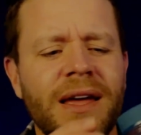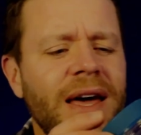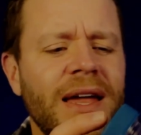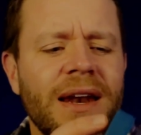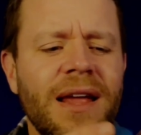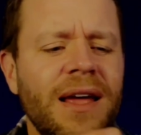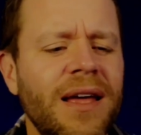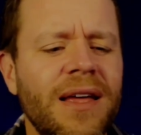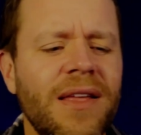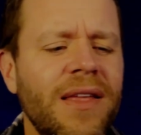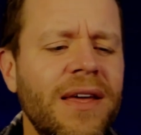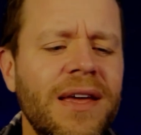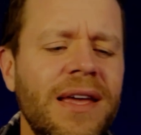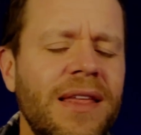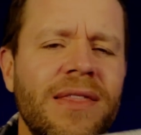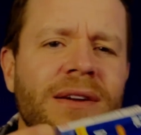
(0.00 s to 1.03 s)
And
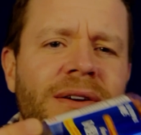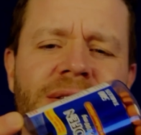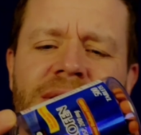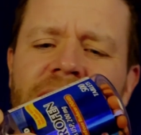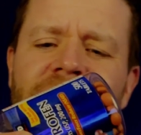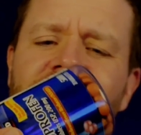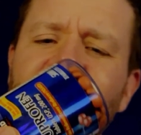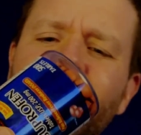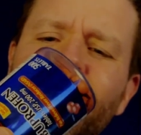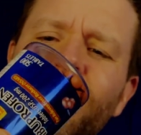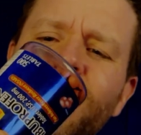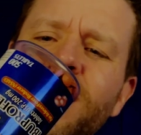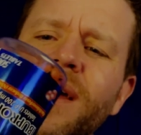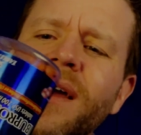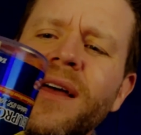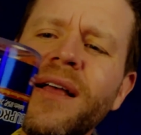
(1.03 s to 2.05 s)

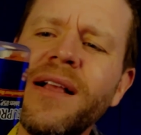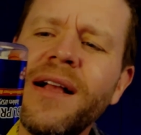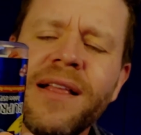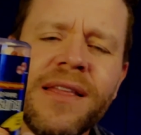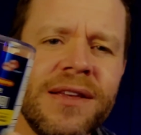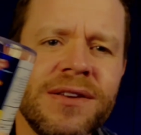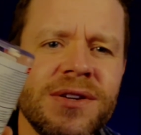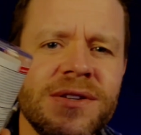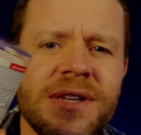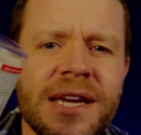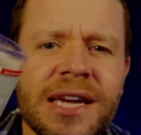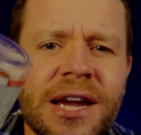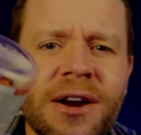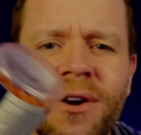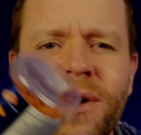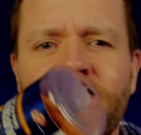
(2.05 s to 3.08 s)
this will
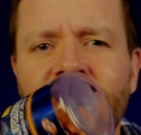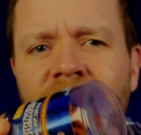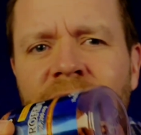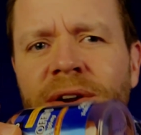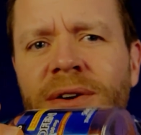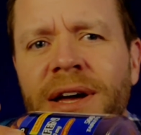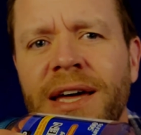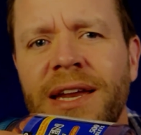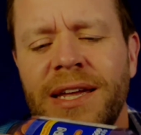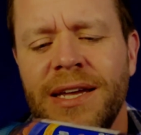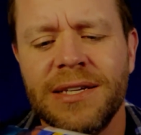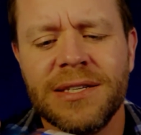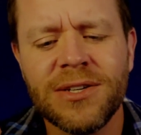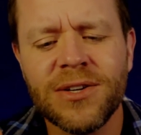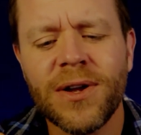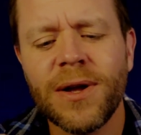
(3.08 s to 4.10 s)
take care of all your
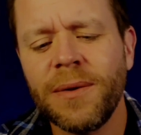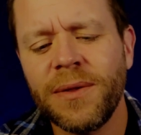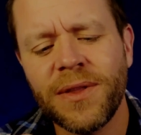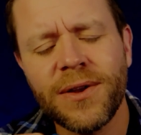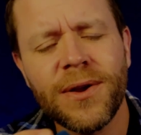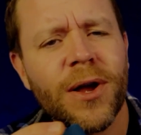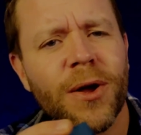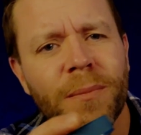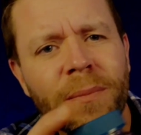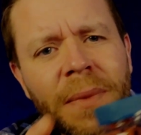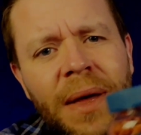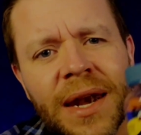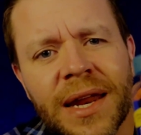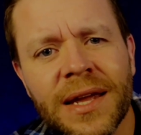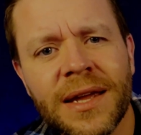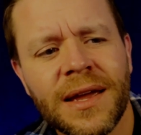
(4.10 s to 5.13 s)
headaches. You know how
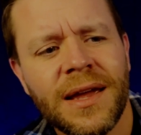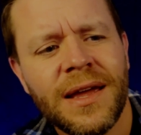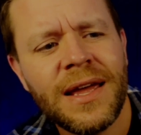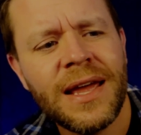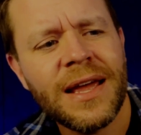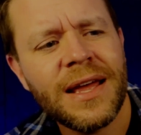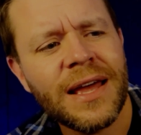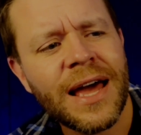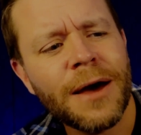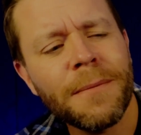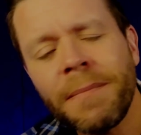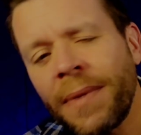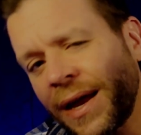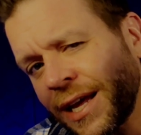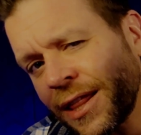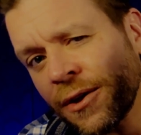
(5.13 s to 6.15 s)
many
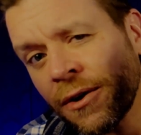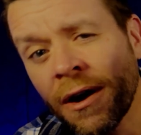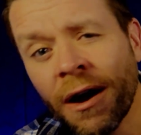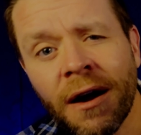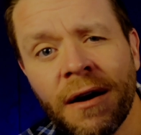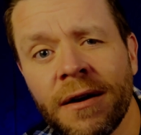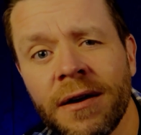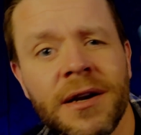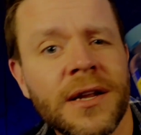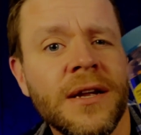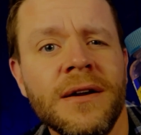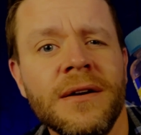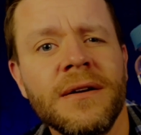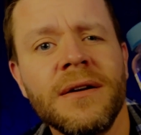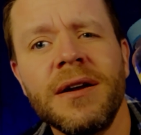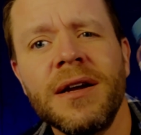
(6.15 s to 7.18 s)
there are in
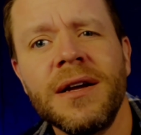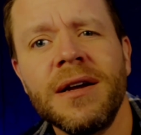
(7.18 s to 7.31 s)
here?